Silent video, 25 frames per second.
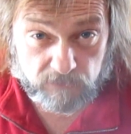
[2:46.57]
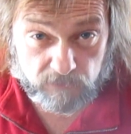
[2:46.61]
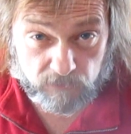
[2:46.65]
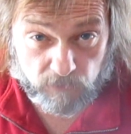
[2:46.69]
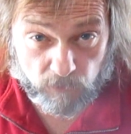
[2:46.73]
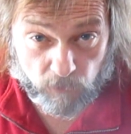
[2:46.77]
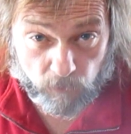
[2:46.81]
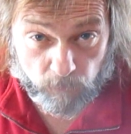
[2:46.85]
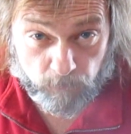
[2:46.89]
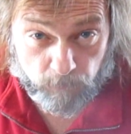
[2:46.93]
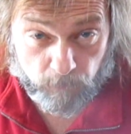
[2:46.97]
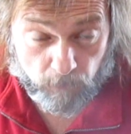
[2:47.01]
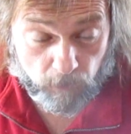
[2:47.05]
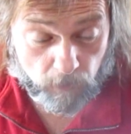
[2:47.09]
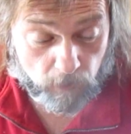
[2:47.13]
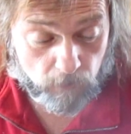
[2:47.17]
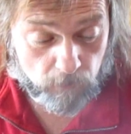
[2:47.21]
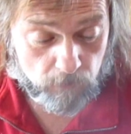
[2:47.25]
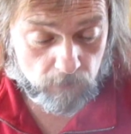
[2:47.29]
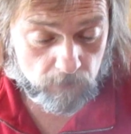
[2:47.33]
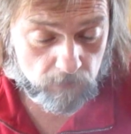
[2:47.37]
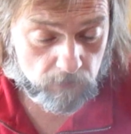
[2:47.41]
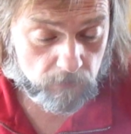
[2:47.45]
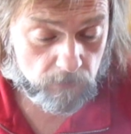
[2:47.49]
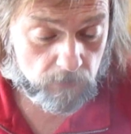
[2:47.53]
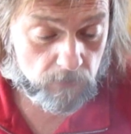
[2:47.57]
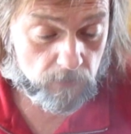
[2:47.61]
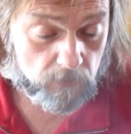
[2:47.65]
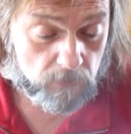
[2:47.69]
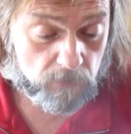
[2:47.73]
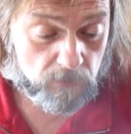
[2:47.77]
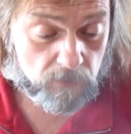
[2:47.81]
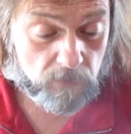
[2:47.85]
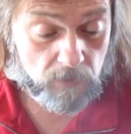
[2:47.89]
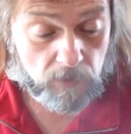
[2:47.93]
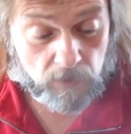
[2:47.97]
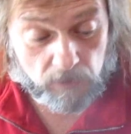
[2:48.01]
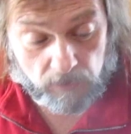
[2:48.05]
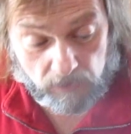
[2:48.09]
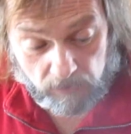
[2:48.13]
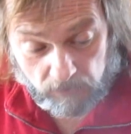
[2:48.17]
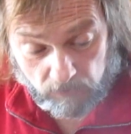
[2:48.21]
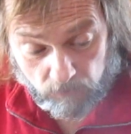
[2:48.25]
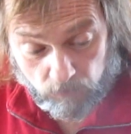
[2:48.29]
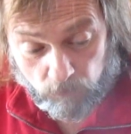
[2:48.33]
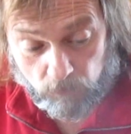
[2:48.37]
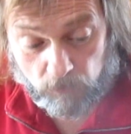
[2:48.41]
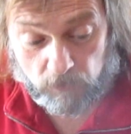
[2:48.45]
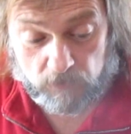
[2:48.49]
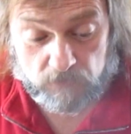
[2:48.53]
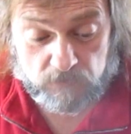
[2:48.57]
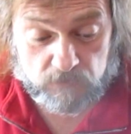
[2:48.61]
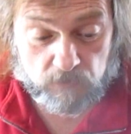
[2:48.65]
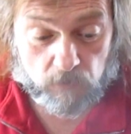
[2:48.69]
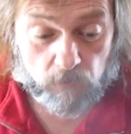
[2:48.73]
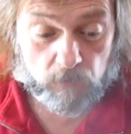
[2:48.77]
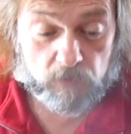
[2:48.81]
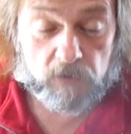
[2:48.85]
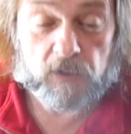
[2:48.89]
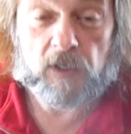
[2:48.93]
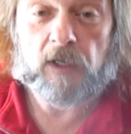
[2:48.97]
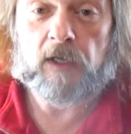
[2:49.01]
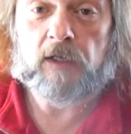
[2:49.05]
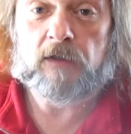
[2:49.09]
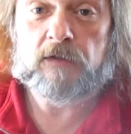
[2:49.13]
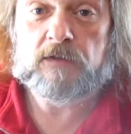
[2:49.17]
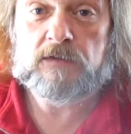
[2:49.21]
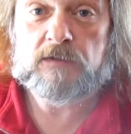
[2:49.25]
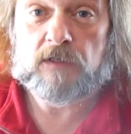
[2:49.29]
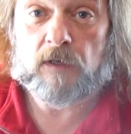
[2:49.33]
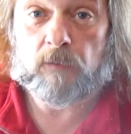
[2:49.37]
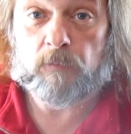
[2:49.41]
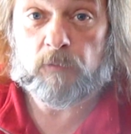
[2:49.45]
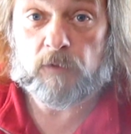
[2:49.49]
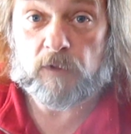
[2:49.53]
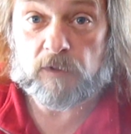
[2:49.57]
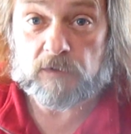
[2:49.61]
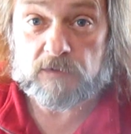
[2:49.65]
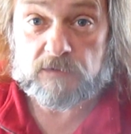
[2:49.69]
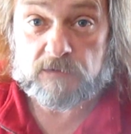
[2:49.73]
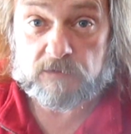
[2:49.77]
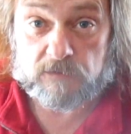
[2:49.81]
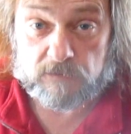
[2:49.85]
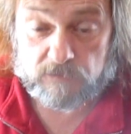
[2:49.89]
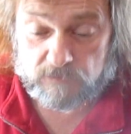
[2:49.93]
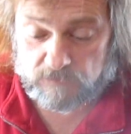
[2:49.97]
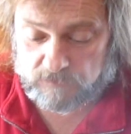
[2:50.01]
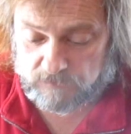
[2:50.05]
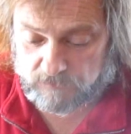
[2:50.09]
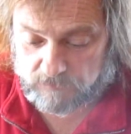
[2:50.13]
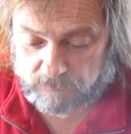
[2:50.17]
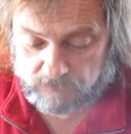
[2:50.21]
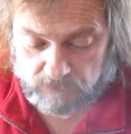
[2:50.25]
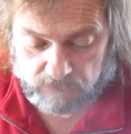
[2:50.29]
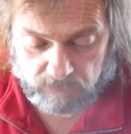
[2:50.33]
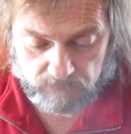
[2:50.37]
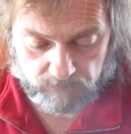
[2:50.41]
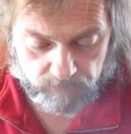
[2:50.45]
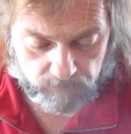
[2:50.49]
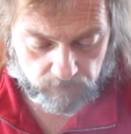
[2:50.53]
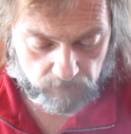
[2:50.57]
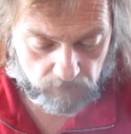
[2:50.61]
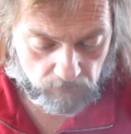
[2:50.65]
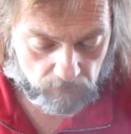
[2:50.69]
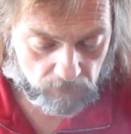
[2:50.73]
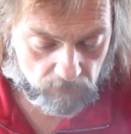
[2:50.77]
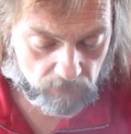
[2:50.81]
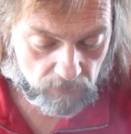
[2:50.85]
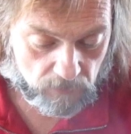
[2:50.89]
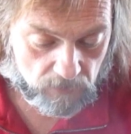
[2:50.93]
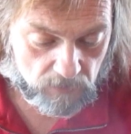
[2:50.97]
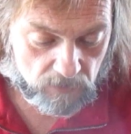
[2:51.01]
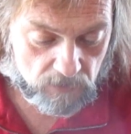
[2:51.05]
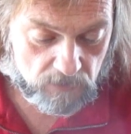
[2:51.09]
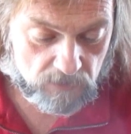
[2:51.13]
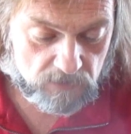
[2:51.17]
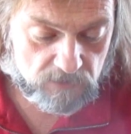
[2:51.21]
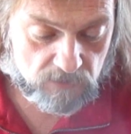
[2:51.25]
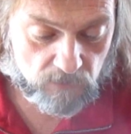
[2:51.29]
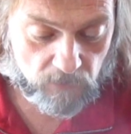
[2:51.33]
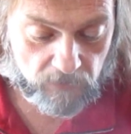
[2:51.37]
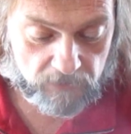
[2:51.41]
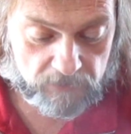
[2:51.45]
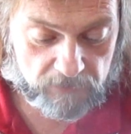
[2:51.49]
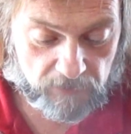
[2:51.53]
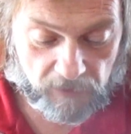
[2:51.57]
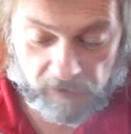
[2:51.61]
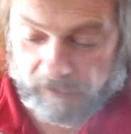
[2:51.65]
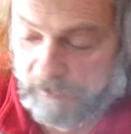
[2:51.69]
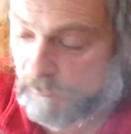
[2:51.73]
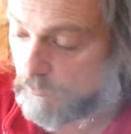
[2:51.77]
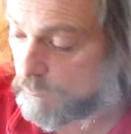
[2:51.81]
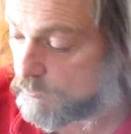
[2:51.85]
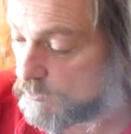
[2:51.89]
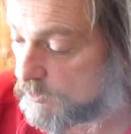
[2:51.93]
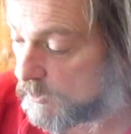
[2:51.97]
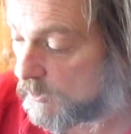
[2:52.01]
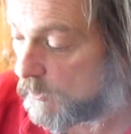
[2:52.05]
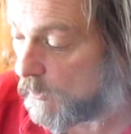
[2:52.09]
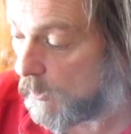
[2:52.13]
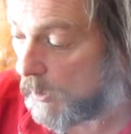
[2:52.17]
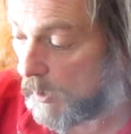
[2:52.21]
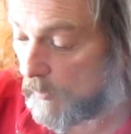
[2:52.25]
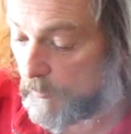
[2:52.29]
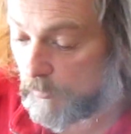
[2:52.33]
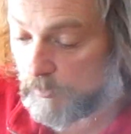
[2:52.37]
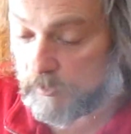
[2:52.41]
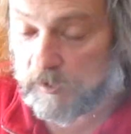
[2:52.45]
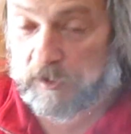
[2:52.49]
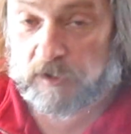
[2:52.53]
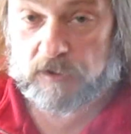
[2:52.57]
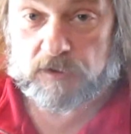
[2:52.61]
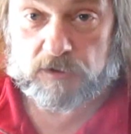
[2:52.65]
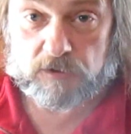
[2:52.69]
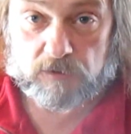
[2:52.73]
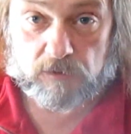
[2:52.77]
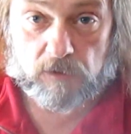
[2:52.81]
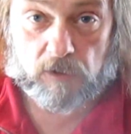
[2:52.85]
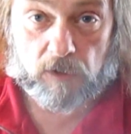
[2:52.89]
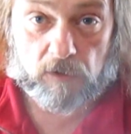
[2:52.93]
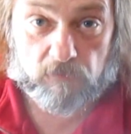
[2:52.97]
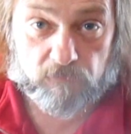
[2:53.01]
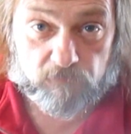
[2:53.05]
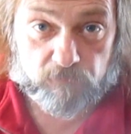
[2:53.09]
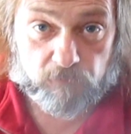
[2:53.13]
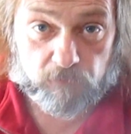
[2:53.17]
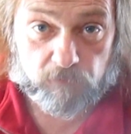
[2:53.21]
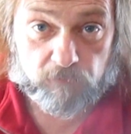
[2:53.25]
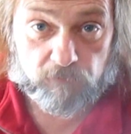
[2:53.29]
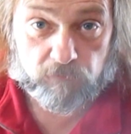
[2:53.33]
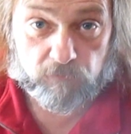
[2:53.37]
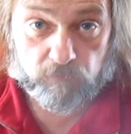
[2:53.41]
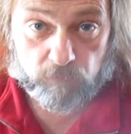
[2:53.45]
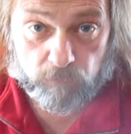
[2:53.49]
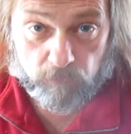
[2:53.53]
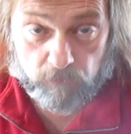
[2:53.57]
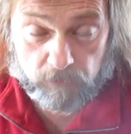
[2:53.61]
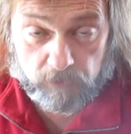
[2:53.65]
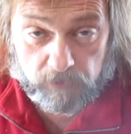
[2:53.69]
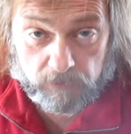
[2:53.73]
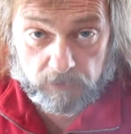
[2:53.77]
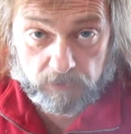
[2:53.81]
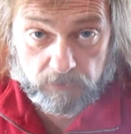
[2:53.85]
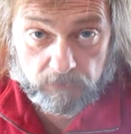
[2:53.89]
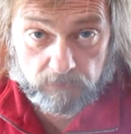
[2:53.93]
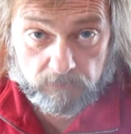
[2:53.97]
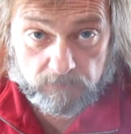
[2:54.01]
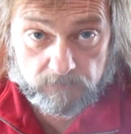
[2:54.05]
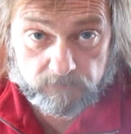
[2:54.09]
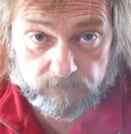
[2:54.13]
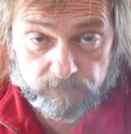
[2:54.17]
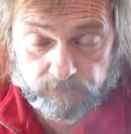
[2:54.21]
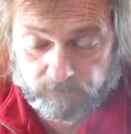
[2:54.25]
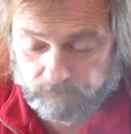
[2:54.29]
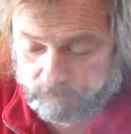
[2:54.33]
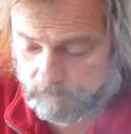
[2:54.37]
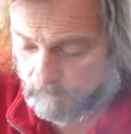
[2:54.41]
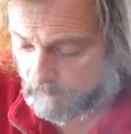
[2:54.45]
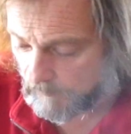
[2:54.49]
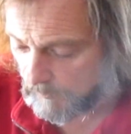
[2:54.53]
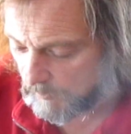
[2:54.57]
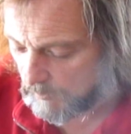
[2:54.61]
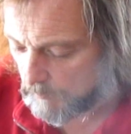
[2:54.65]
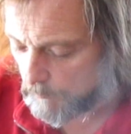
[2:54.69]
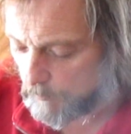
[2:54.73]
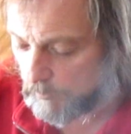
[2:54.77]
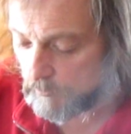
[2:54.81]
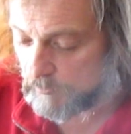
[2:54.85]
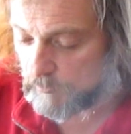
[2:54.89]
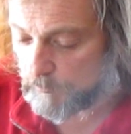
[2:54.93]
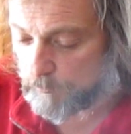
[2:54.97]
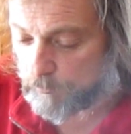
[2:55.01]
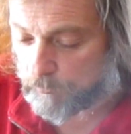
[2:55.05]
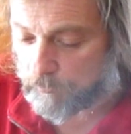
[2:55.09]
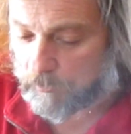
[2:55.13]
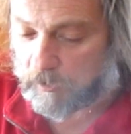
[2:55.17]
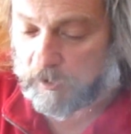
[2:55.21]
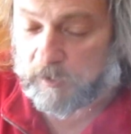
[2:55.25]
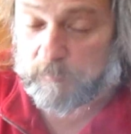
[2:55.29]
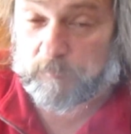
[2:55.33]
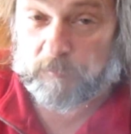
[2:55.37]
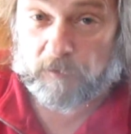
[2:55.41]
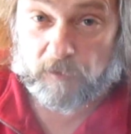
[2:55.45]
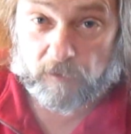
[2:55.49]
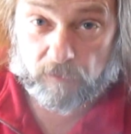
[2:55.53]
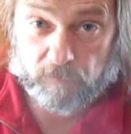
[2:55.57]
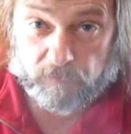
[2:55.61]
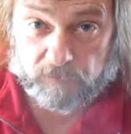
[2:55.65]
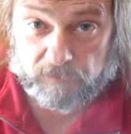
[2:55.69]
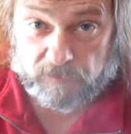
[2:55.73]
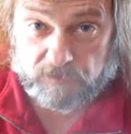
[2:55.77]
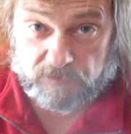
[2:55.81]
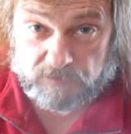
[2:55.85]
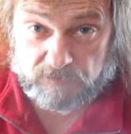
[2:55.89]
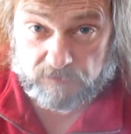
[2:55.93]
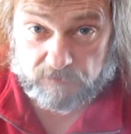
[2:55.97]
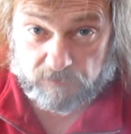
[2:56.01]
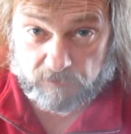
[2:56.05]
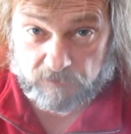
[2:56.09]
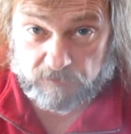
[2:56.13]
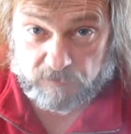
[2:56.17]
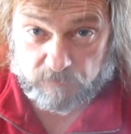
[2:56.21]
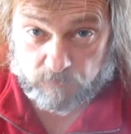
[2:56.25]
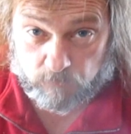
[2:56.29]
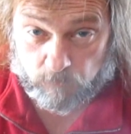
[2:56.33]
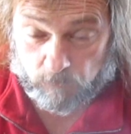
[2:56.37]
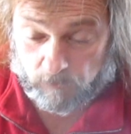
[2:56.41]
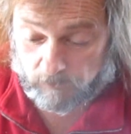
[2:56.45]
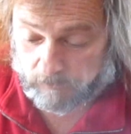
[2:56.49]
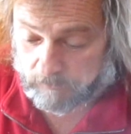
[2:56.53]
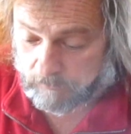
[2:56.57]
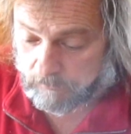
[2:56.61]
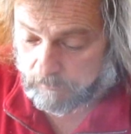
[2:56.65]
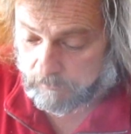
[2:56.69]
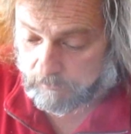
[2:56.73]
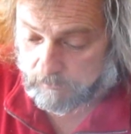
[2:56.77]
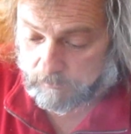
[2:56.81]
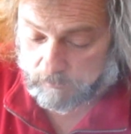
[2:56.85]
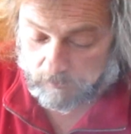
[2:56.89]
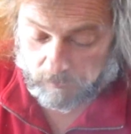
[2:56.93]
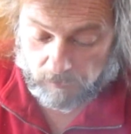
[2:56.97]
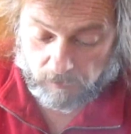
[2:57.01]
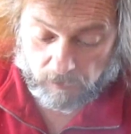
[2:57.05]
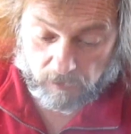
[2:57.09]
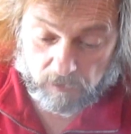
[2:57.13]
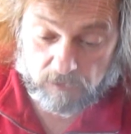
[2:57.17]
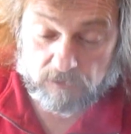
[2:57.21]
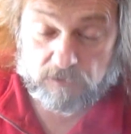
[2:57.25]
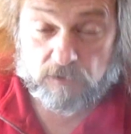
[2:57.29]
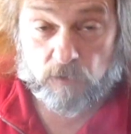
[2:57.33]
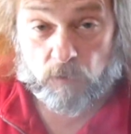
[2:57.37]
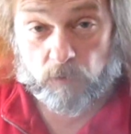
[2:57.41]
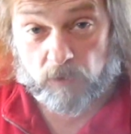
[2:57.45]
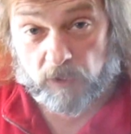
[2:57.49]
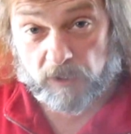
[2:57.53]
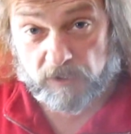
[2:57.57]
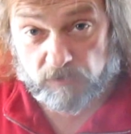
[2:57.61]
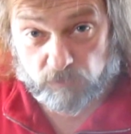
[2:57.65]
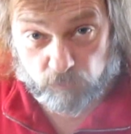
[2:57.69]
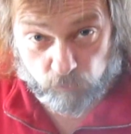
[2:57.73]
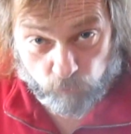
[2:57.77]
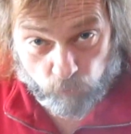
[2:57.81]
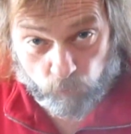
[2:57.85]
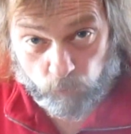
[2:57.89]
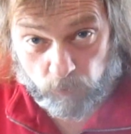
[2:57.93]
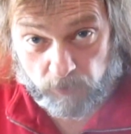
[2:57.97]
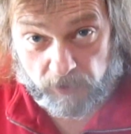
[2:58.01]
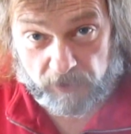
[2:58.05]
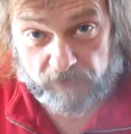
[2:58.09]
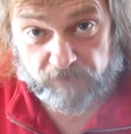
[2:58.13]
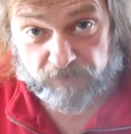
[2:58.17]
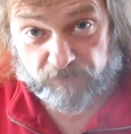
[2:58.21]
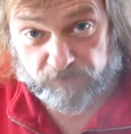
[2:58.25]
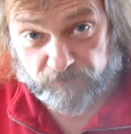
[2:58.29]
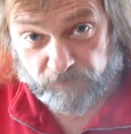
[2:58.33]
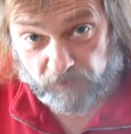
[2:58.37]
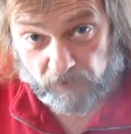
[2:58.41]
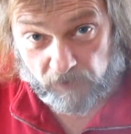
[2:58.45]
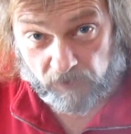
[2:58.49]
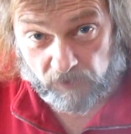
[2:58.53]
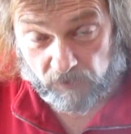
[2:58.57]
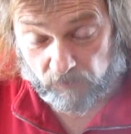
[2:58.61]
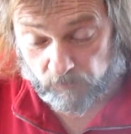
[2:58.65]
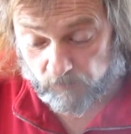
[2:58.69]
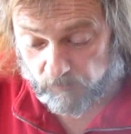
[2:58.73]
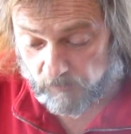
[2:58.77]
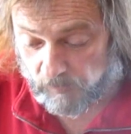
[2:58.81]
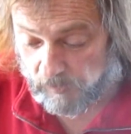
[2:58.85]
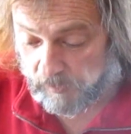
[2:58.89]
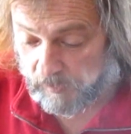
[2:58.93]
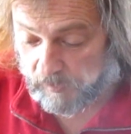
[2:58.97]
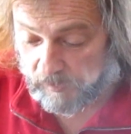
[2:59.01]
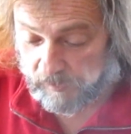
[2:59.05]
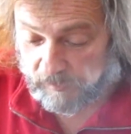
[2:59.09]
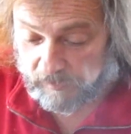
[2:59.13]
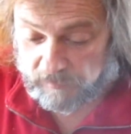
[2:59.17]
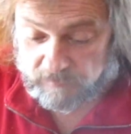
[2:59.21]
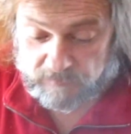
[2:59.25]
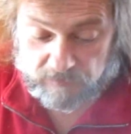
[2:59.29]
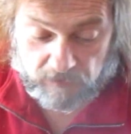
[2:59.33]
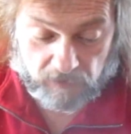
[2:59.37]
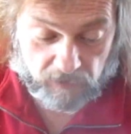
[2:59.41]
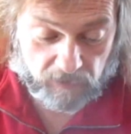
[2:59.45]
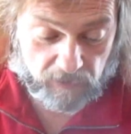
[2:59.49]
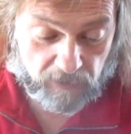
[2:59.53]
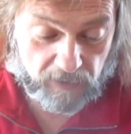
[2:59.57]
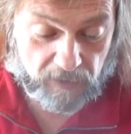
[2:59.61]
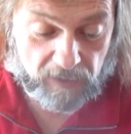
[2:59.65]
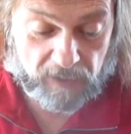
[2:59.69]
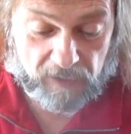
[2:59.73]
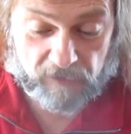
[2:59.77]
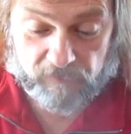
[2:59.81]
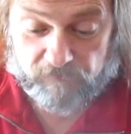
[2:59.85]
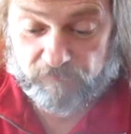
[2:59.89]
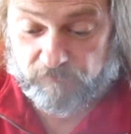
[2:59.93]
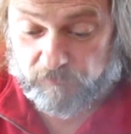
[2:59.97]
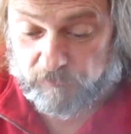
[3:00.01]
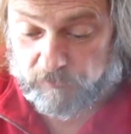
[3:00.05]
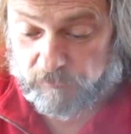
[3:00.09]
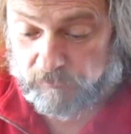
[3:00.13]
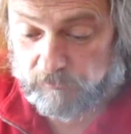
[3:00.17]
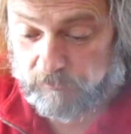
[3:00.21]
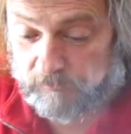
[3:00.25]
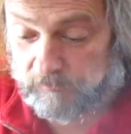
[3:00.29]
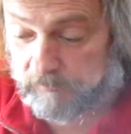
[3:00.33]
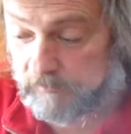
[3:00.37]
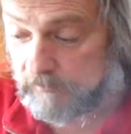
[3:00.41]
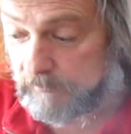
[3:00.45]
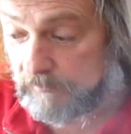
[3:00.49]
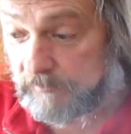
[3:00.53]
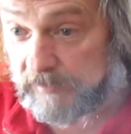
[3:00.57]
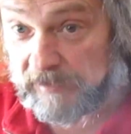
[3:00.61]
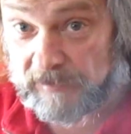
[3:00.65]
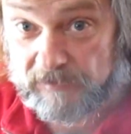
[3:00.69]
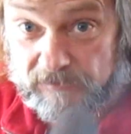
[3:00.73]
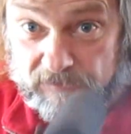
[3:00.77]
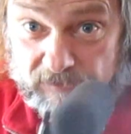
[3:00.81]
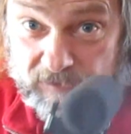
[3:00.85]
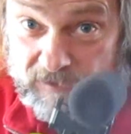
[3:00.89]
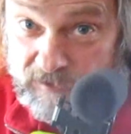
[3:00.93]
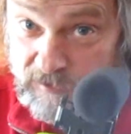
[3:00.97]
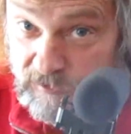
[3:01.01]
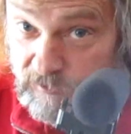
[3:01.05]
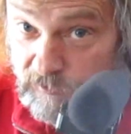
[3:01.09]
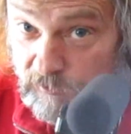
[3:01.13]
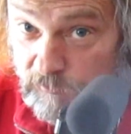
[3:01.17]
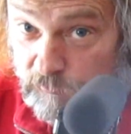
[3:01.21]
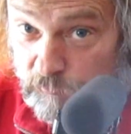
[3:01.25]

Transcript: GoPro. It works okay in some instances. So I kind of use a combination of the three, but the primary is this one. So what I do when I film is I'll have at least the